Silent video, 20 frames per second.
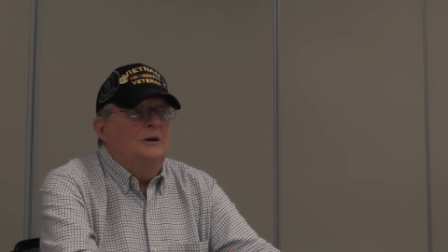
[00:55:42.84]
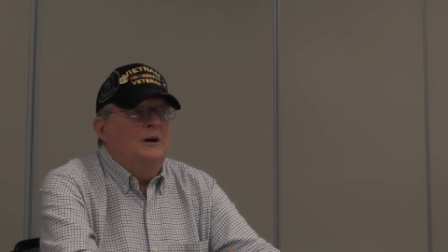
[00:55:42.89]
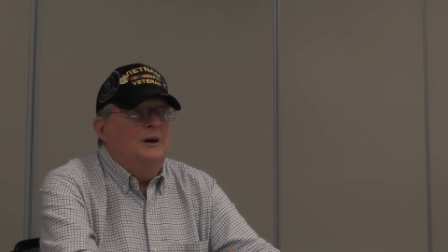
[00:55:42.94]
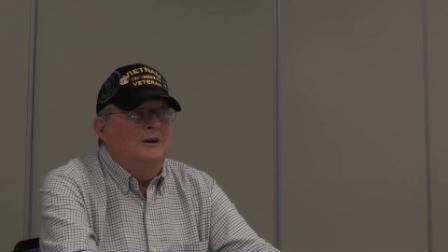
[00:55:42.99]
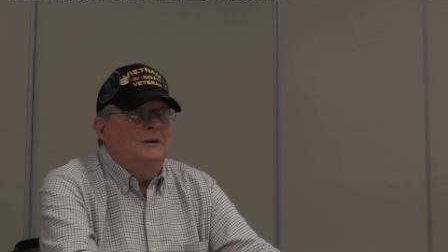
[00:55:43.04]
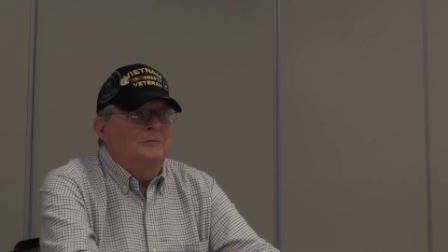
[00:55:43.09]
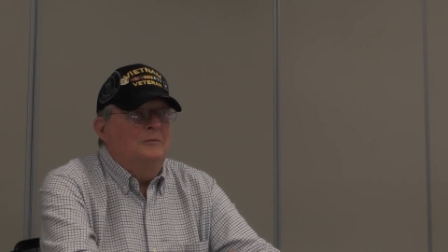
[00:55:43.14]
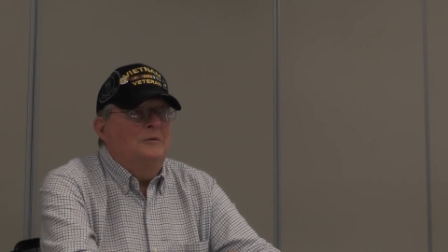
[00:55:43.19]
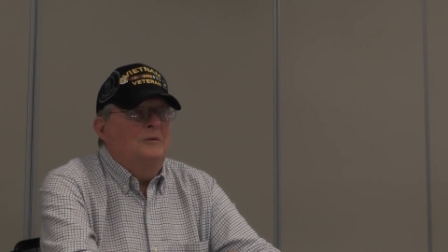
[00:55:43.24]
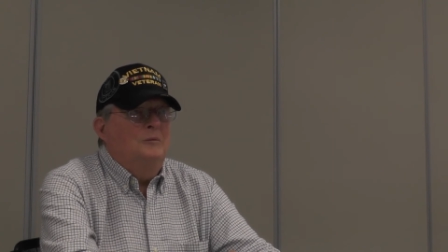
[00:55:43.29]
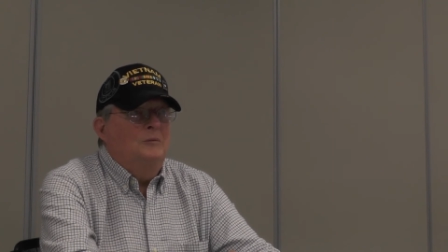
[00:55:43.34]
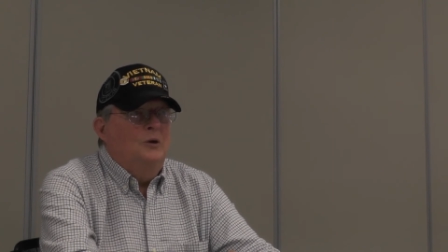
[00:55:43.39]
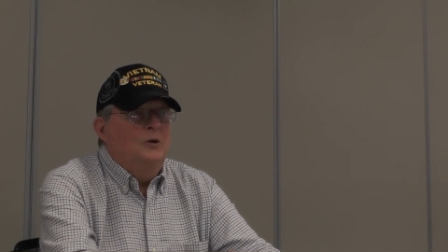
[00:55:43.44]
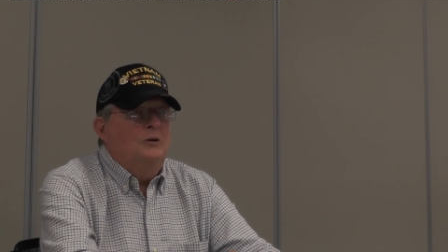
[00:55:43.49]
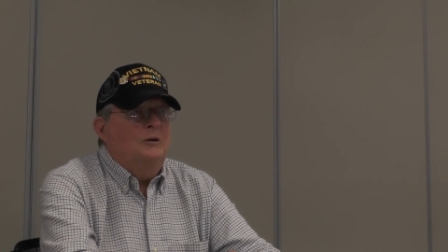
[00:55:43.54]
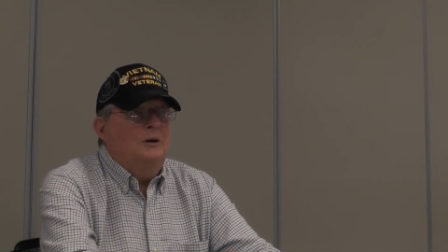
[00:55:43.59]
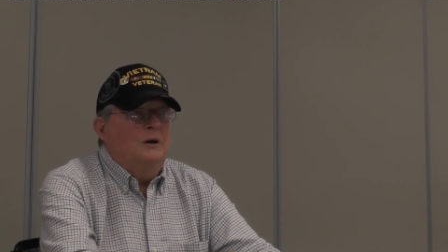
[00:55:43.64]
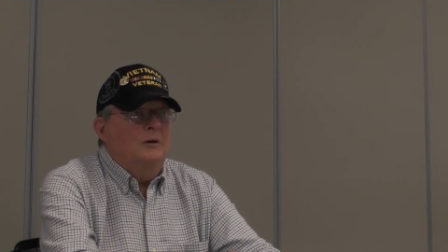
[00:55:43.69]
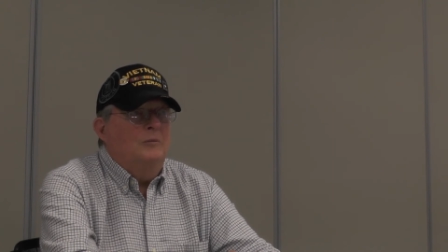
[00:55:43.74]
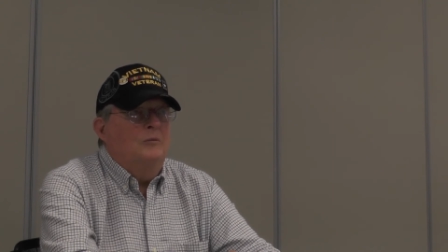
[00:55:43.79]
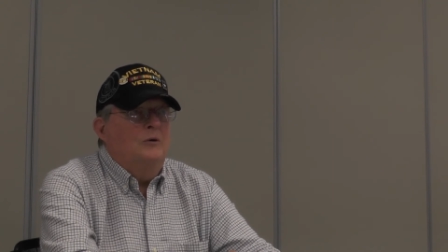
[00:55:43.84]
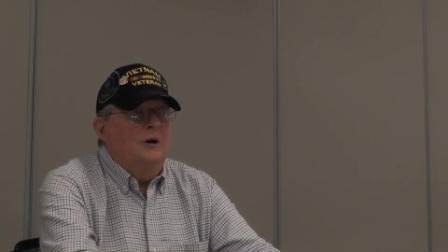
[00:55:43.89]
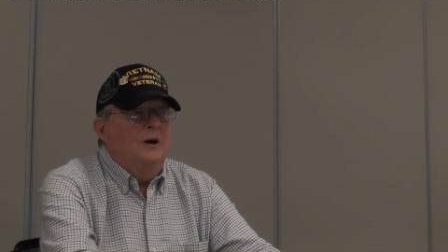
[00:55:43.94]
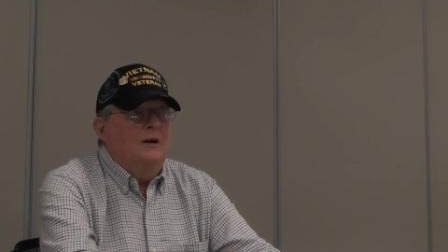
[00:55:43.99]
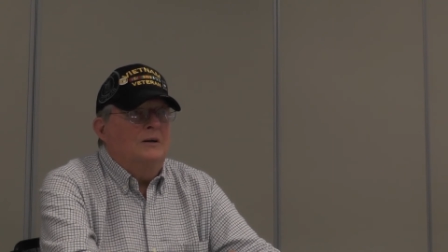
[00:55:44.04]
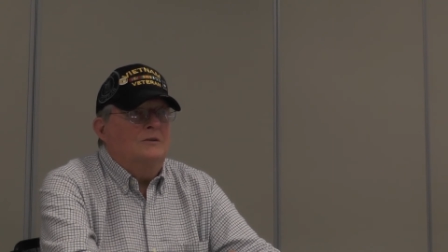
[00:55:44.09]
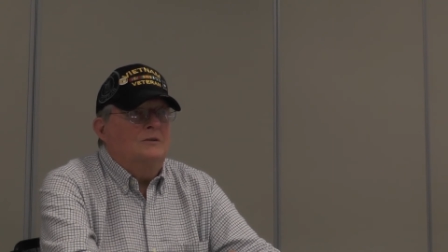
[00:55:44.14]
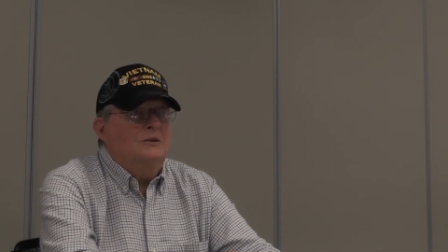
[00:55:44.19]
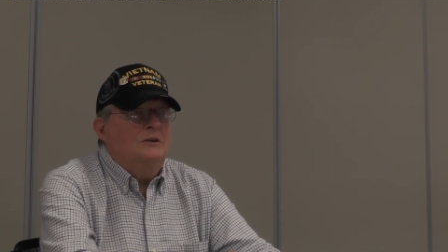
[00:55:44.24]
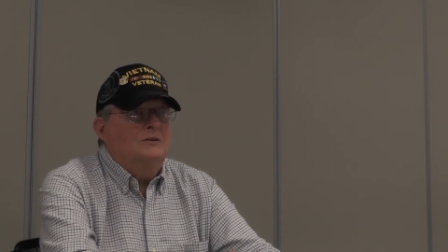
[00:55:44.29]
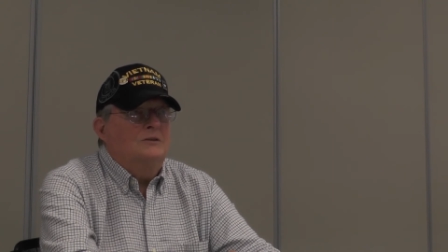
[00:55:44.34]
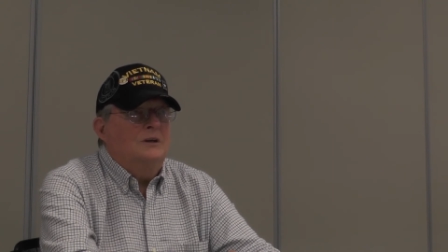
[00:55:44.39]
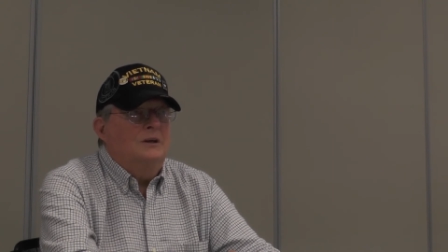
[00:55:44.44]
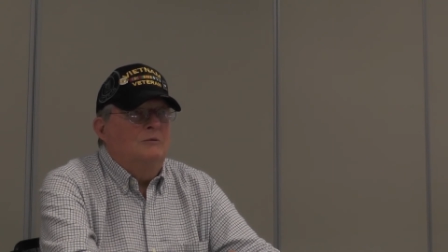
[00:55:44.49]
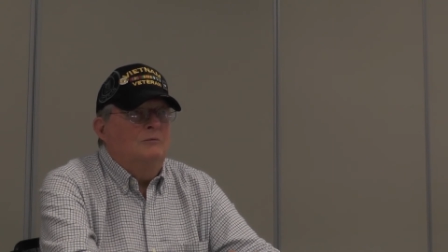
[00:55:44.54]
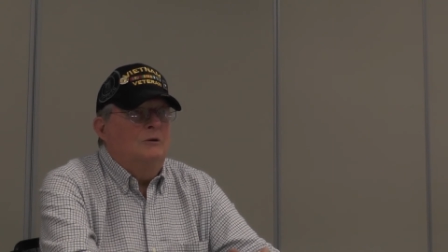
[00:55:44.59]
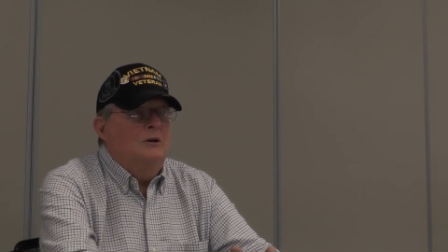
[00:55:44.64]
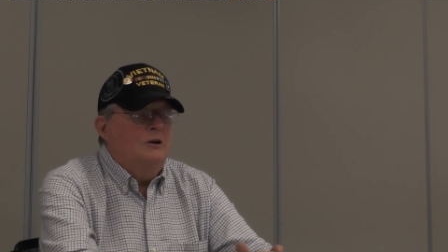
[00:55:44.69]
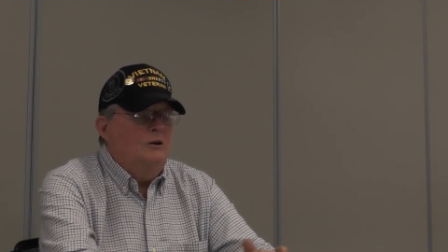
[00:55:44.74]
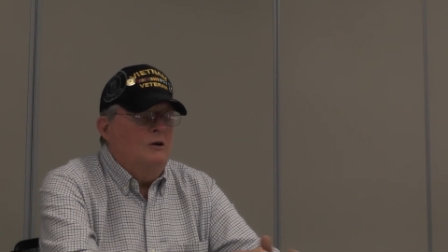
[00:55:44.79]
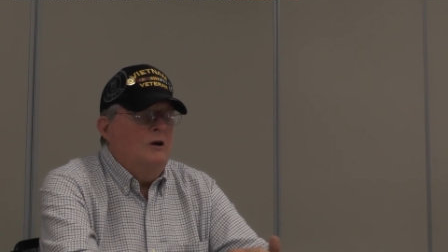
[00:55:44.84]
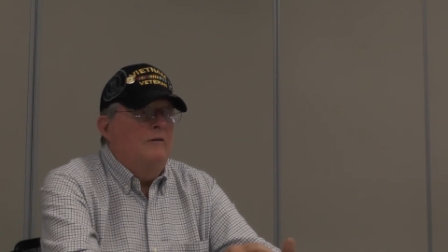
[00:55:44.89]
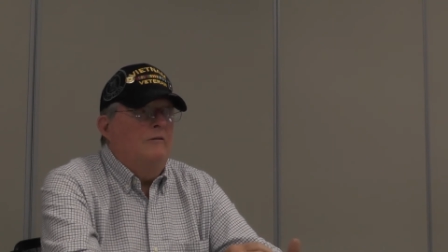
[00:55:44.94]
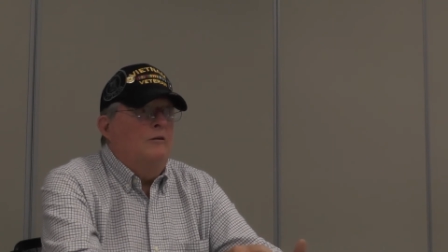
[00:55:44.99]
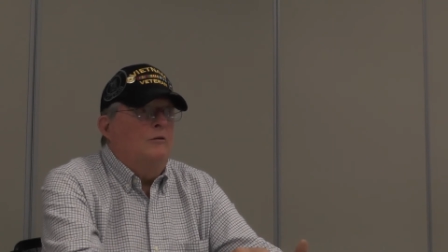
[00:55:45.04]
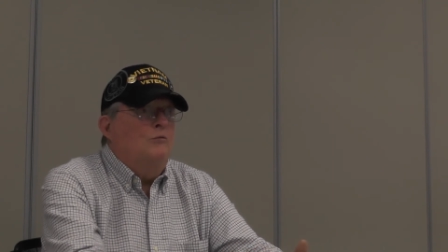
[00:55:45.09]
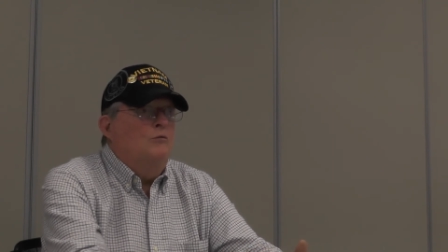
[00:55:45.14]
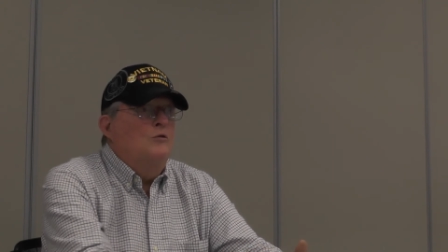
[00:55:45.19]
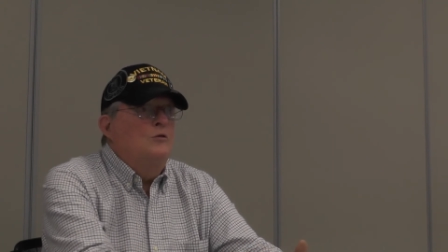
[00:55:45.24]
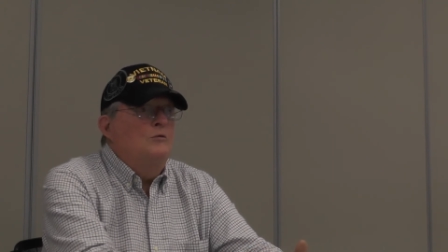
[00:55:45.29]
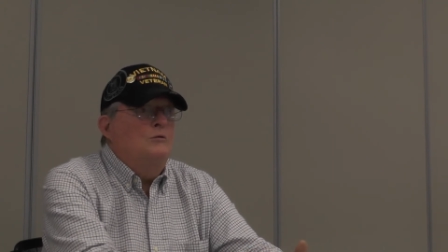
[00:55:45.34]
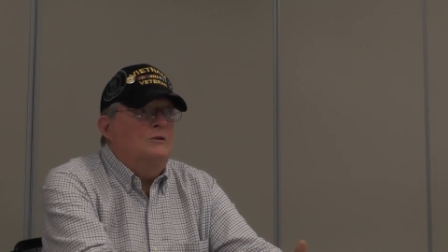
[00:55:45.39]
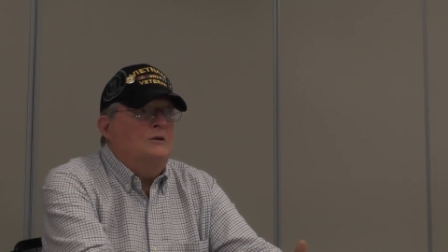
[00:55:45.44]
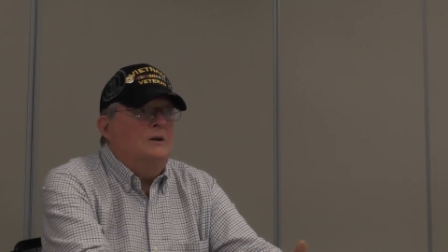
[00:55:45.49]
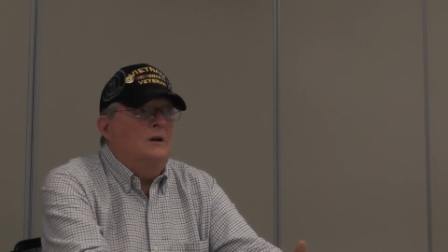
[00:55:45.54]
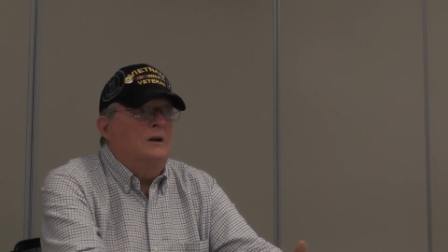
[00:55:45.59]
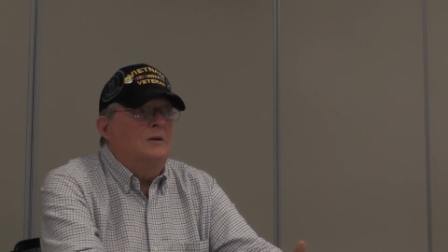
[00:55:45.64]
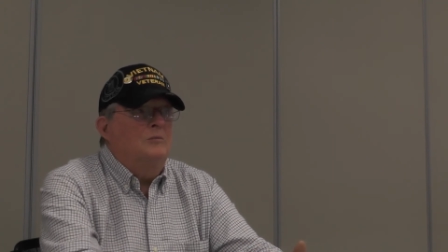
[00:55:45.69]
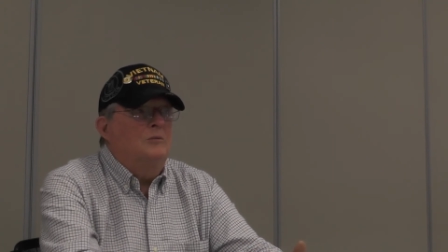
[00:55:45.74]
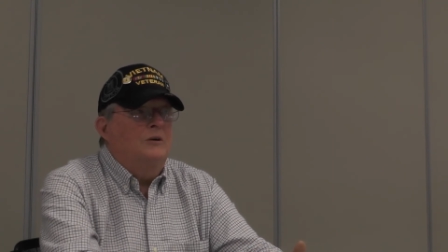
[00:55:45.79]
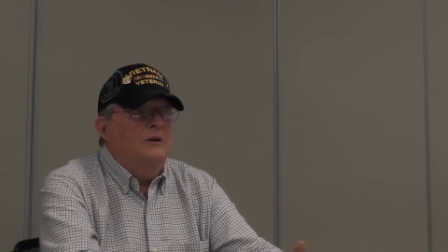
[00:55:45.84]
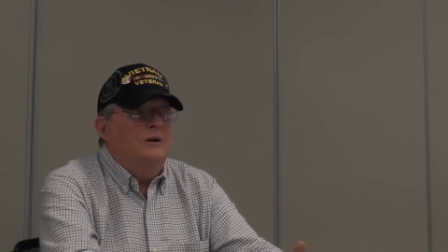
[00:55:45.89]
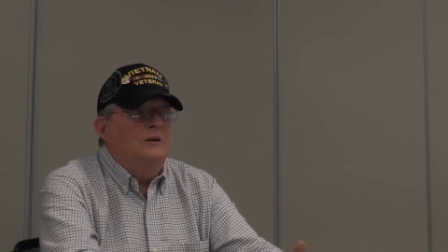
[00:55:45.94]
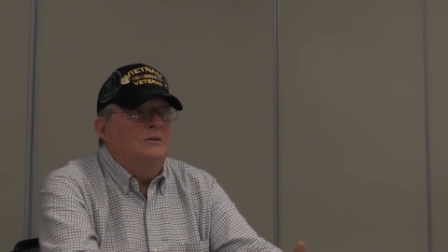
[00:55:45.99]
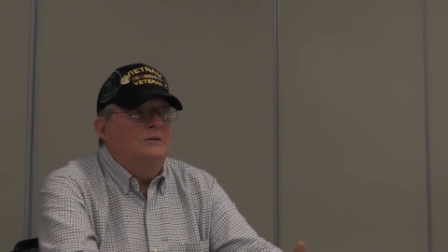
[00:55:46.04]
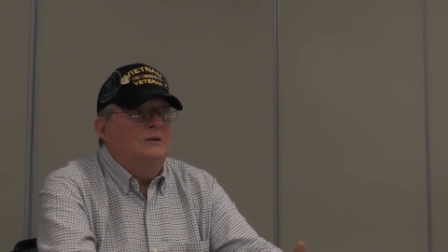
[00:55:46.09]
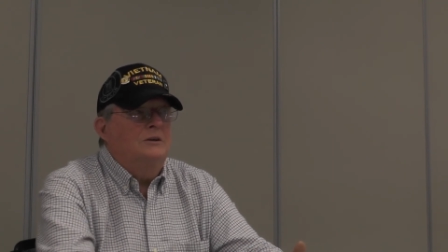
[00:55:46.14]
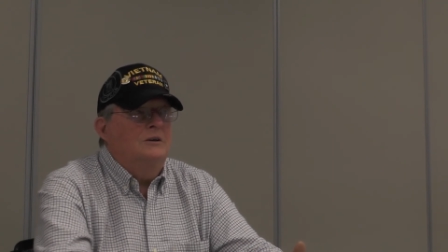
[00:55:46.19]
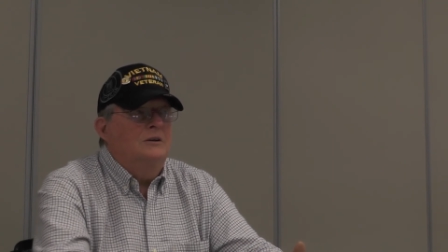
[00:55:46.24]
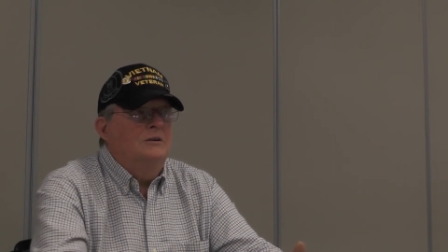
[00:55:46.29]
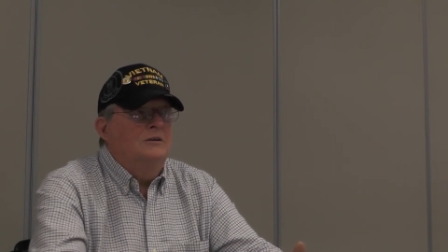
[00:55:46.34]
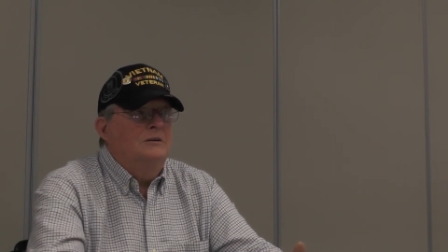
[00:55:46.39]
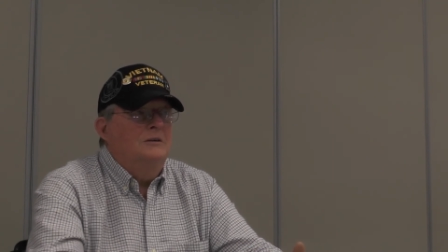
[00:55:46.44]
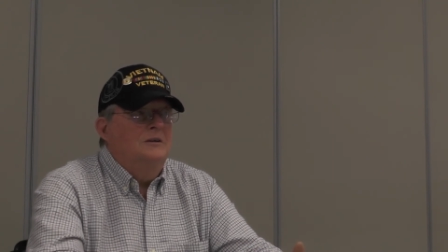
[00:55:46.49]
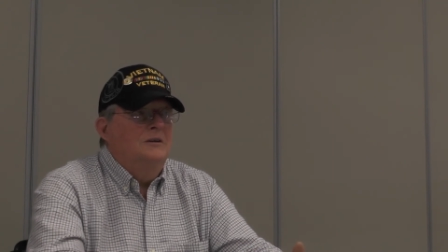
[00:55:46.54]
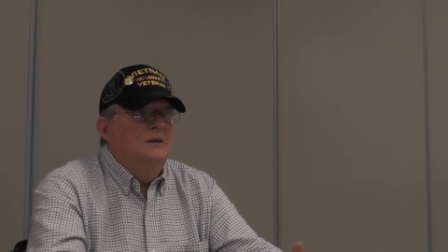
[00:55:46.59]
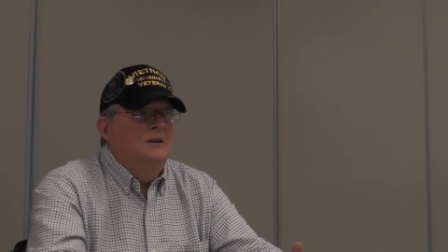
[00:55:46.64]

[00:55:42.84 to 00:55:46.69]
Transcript: Yeah, military brats, because they really don't have any roots anyplace, you know.